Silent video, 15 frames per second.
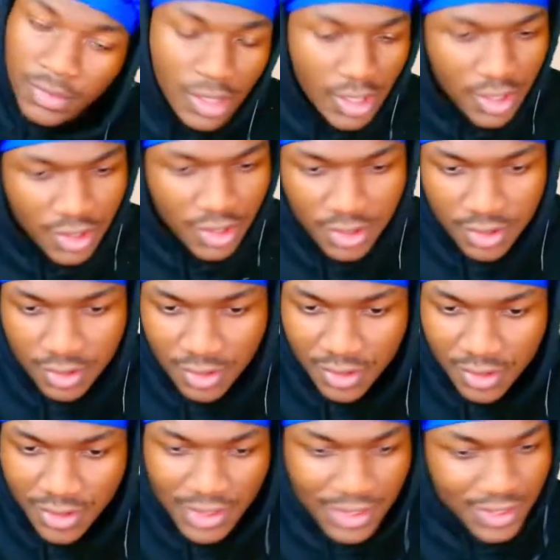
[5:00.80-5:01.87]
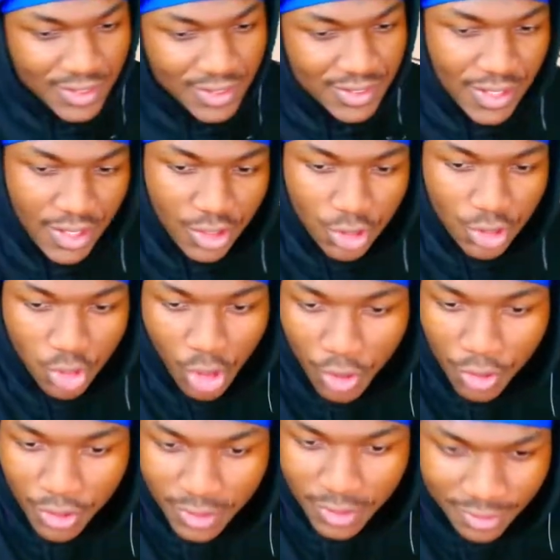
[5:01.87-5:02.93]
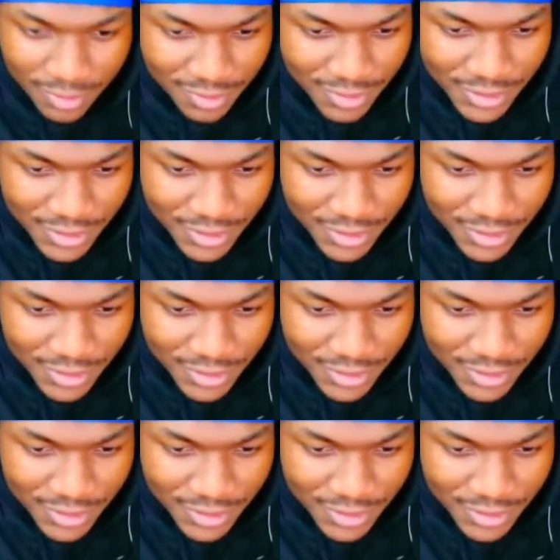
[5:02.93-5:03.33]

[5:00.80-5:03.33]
gets a fifteen footer. Dennis Schroeder pull off a